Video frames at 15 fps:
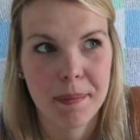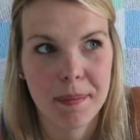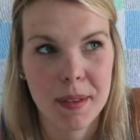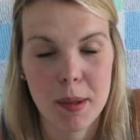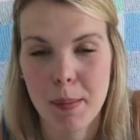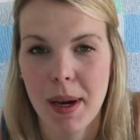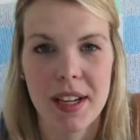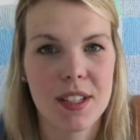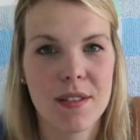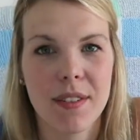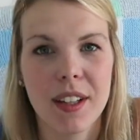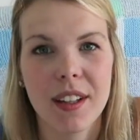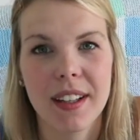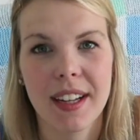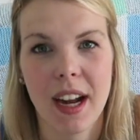the best
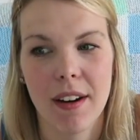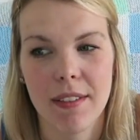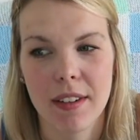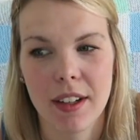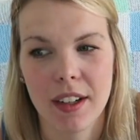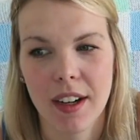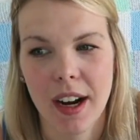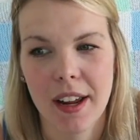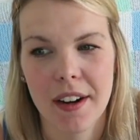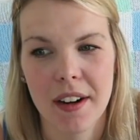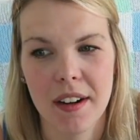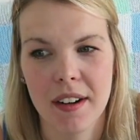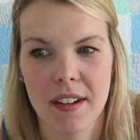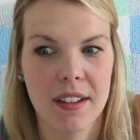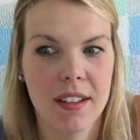feeling ever.
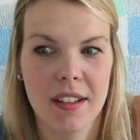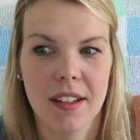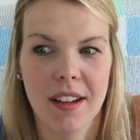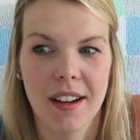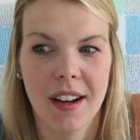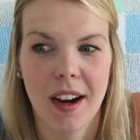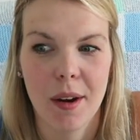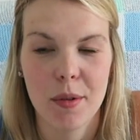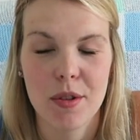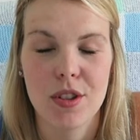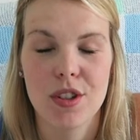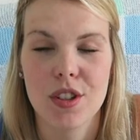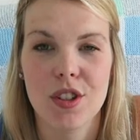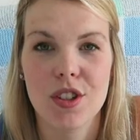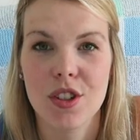And I was
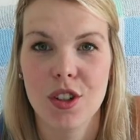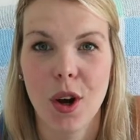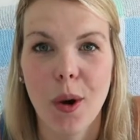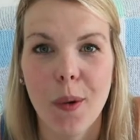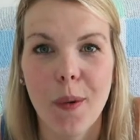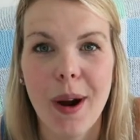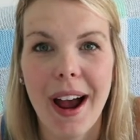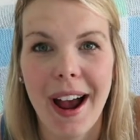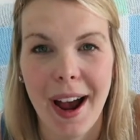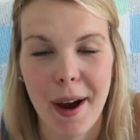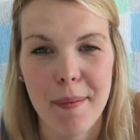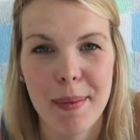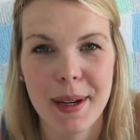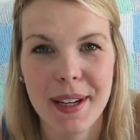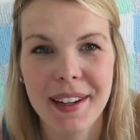just so
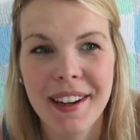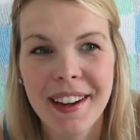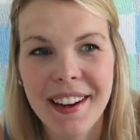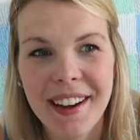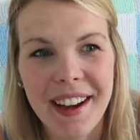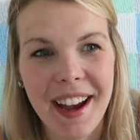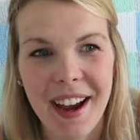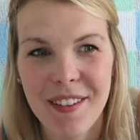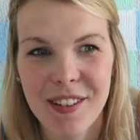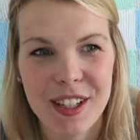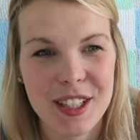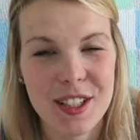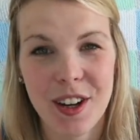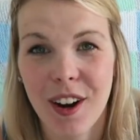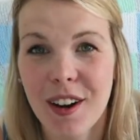happy. And when I
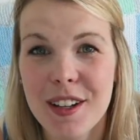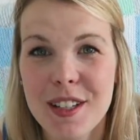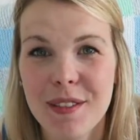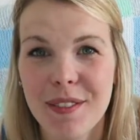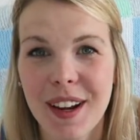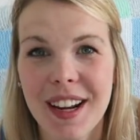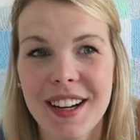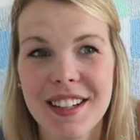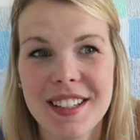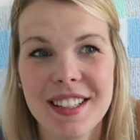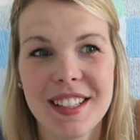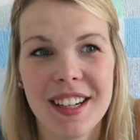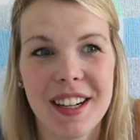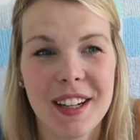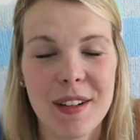saw his
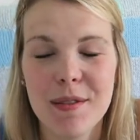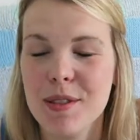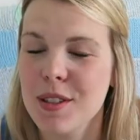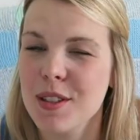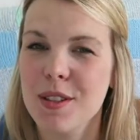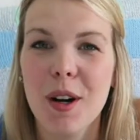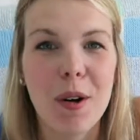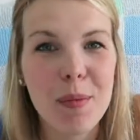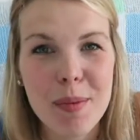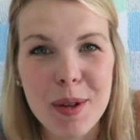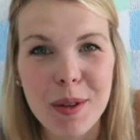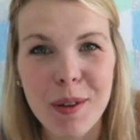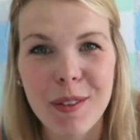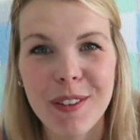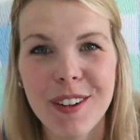face, he was so
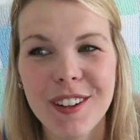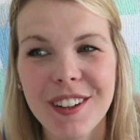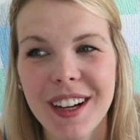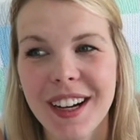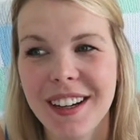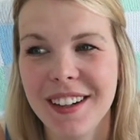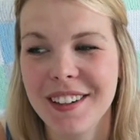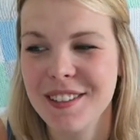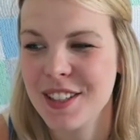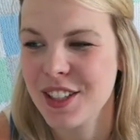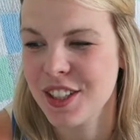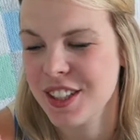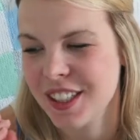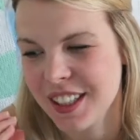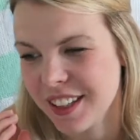beautiful, and I was
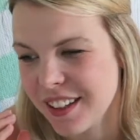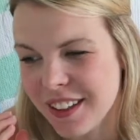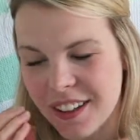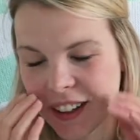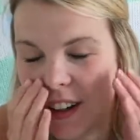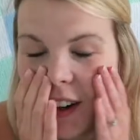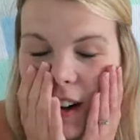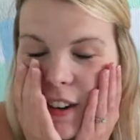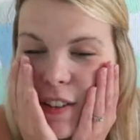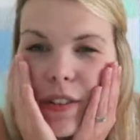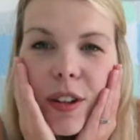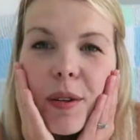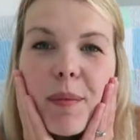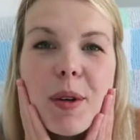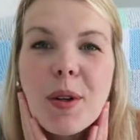just
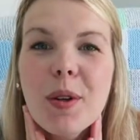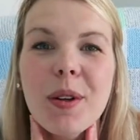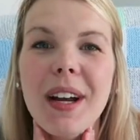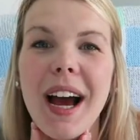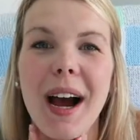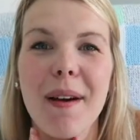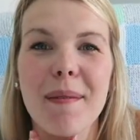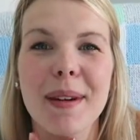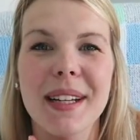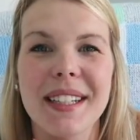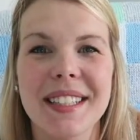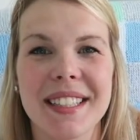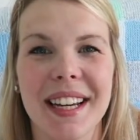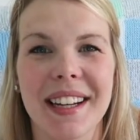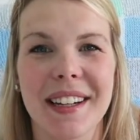over the moon, happy and
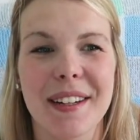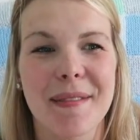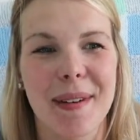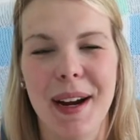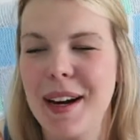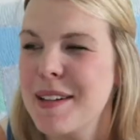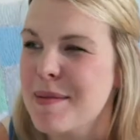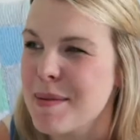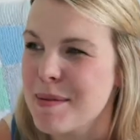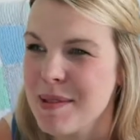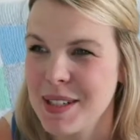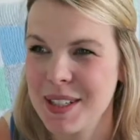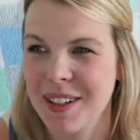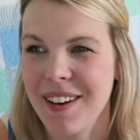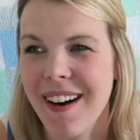excited. My husband
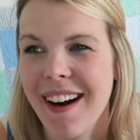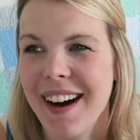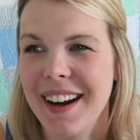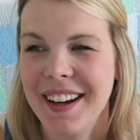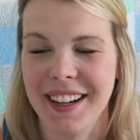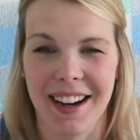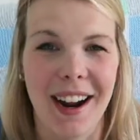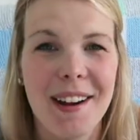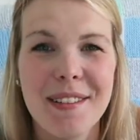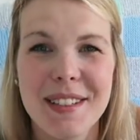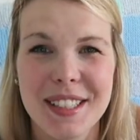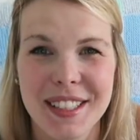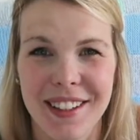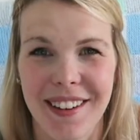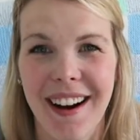was crying and I
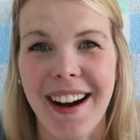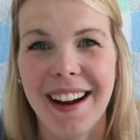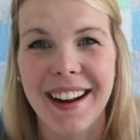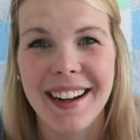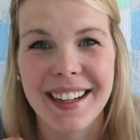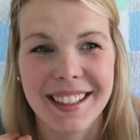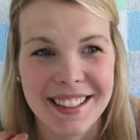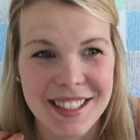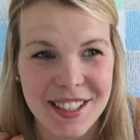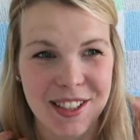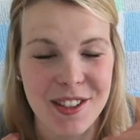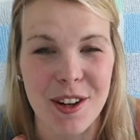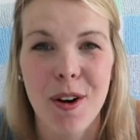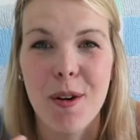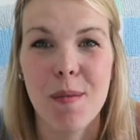was crying, and
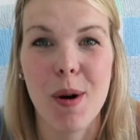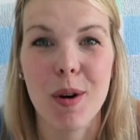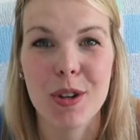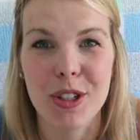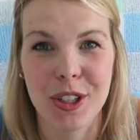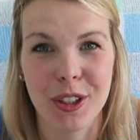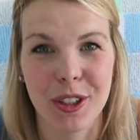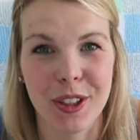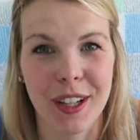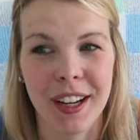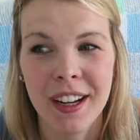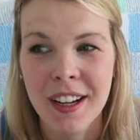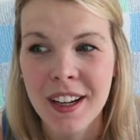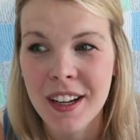just so emotional and